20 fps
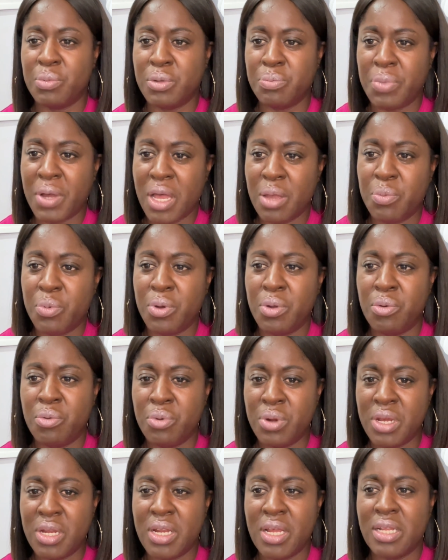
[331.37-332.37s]
the Bible and
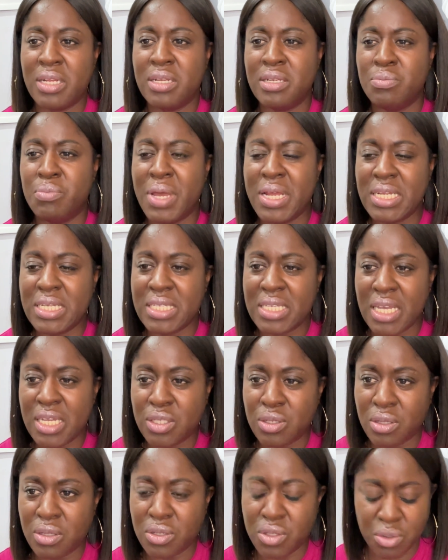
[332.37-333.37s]
read and
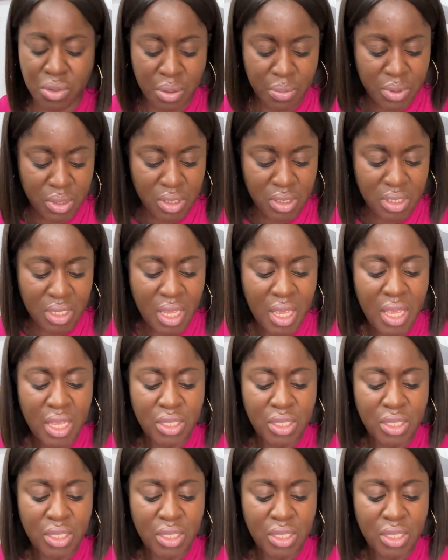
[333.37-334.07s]
meditate on the scriptures,